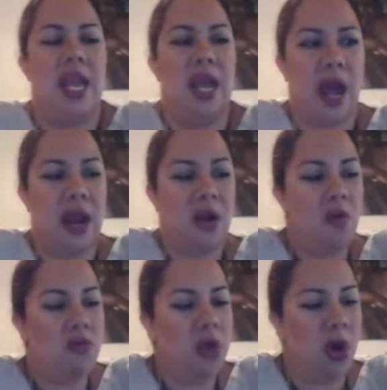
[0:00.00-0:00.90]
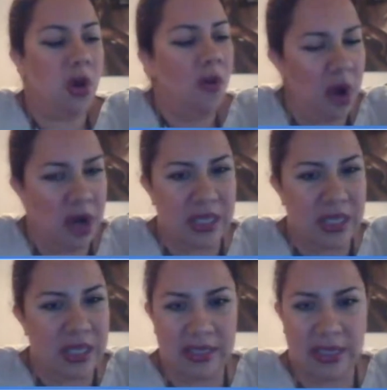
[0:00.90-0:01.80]
And I don't know where
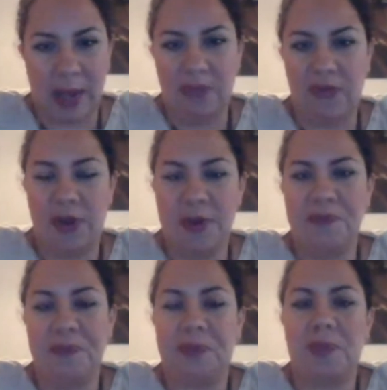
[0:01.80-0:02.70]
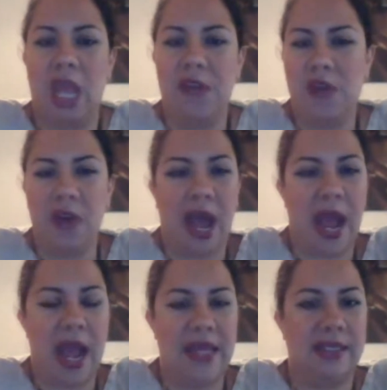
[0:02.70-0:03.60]
this is stemmed from. If you
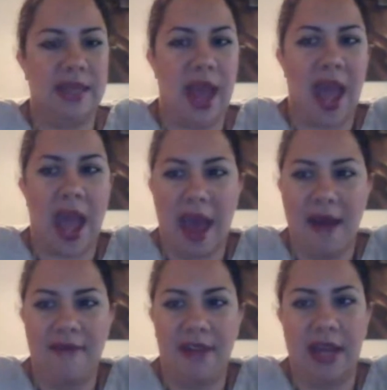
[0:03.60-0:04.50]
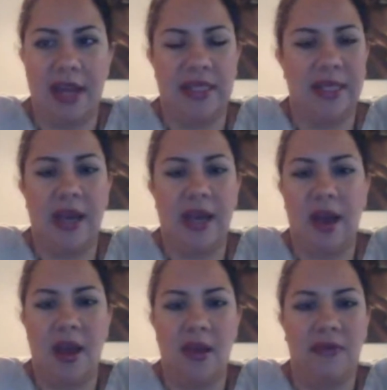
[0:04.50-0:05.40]
guys have an
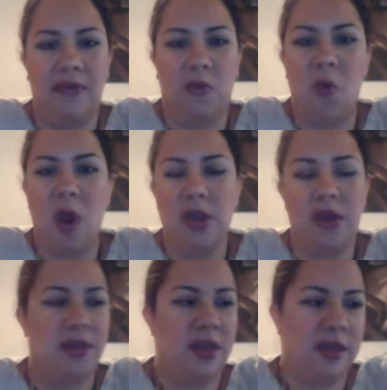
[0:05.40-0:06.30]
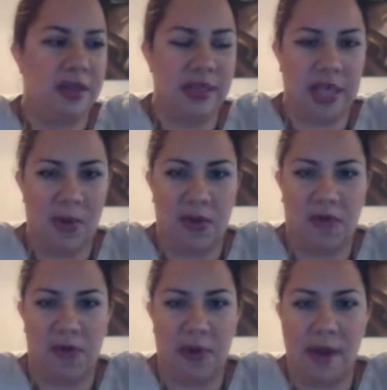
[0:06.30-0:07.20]
idea of where you think this is
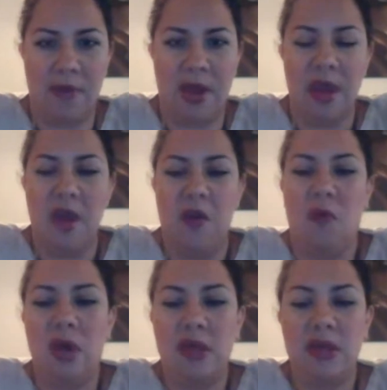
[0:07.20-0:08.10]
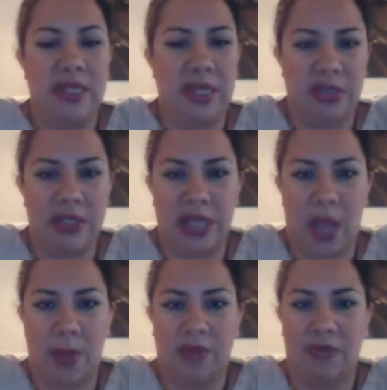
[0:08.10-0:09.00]
coming from, where this guilt is
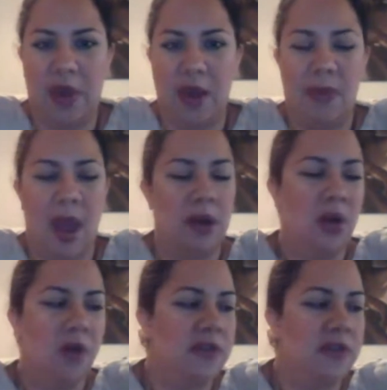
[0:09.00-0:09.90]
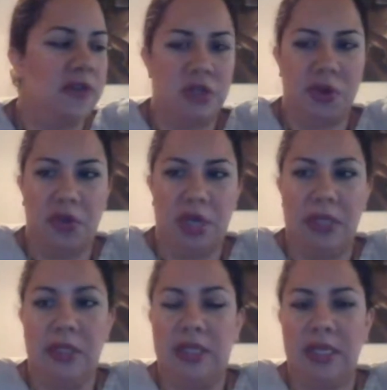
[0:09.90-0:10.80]
coming from, I don't know if it's a maternal
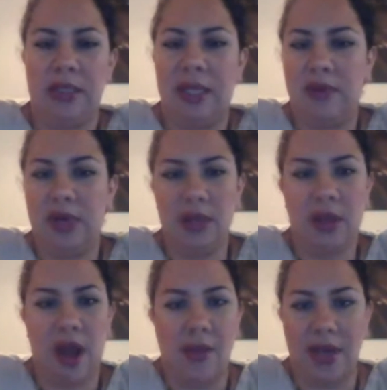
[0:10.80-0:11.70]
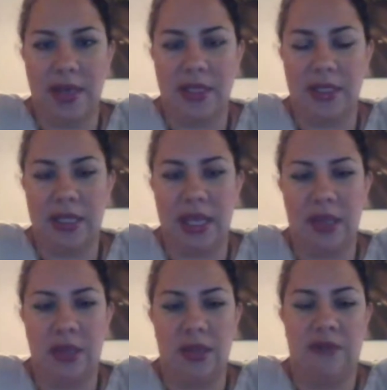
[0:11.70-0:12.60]
instinct, leave it in the comments
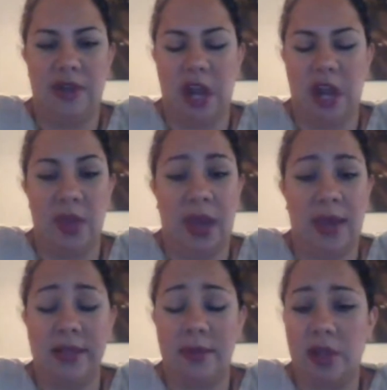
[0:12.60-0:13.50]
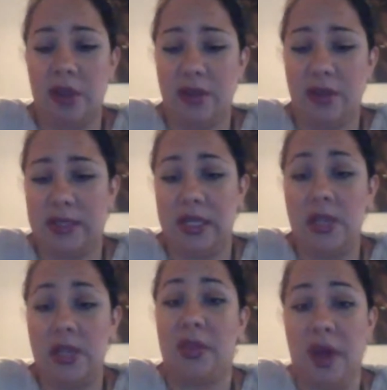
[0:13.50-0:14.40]
in the video because I'm curious to see
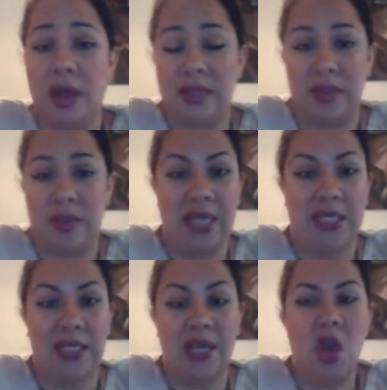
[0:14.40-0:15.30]
your thoughts on this.